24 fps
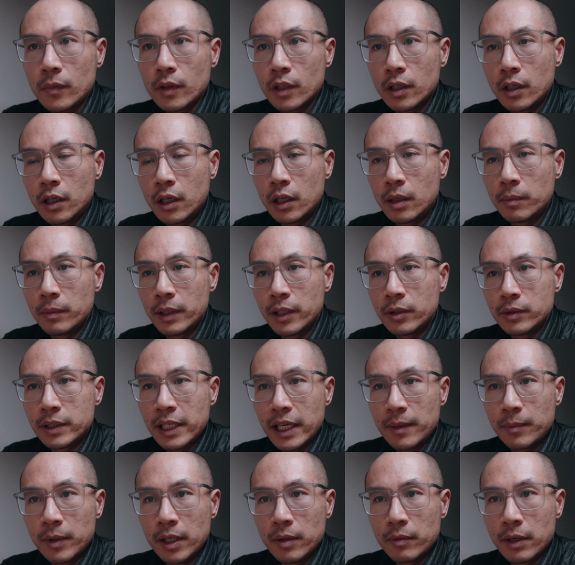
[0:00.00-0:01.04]
it'll
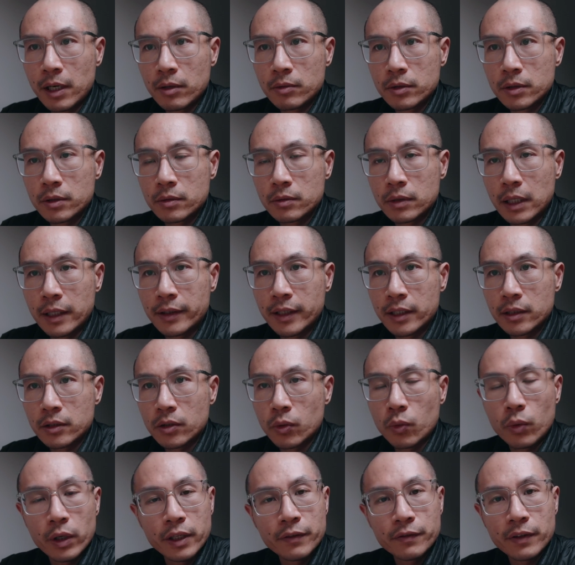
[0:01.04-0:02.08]
take me around, I think,
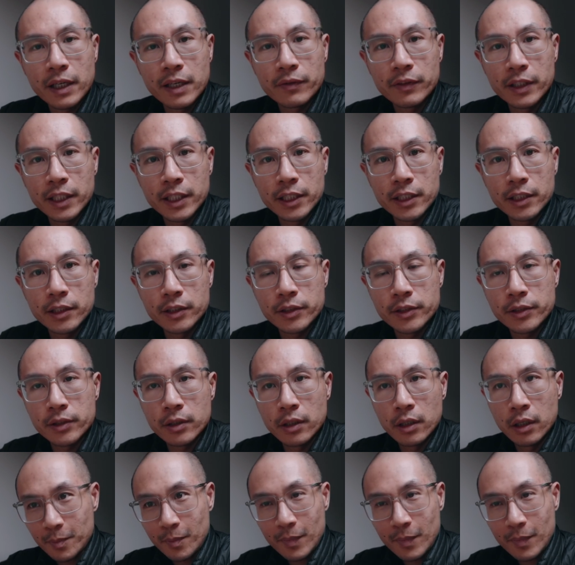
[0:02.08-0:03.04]
25 years